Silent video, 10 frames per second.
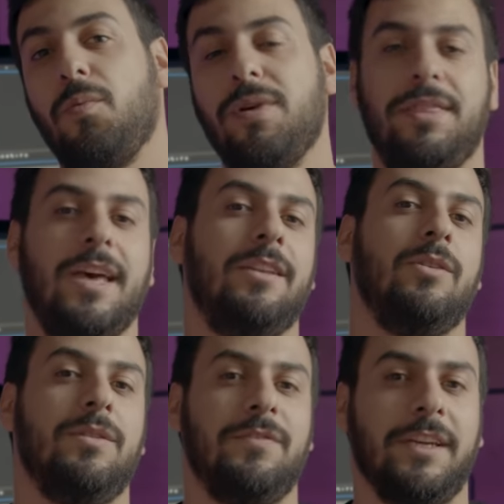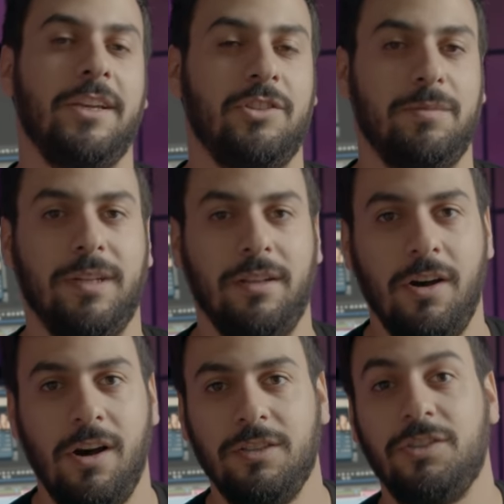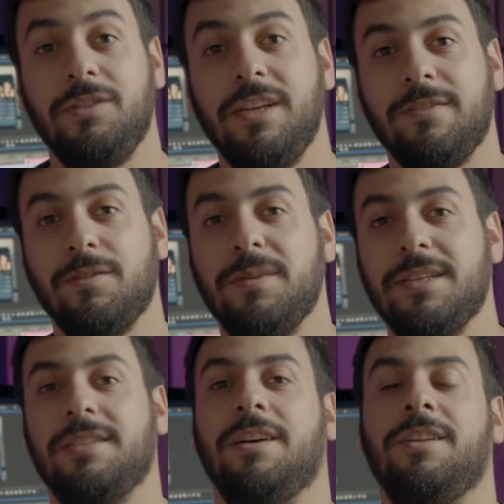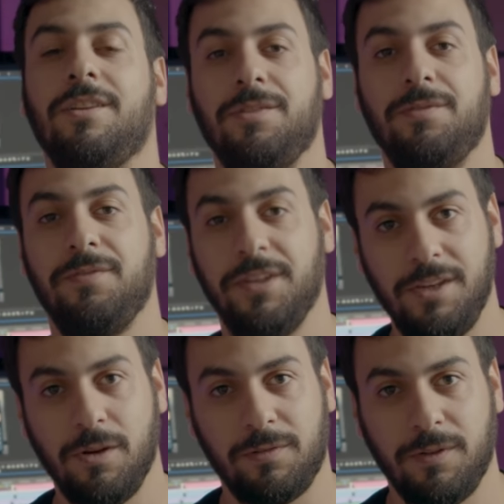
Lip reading: with that notification bell on to never miss another video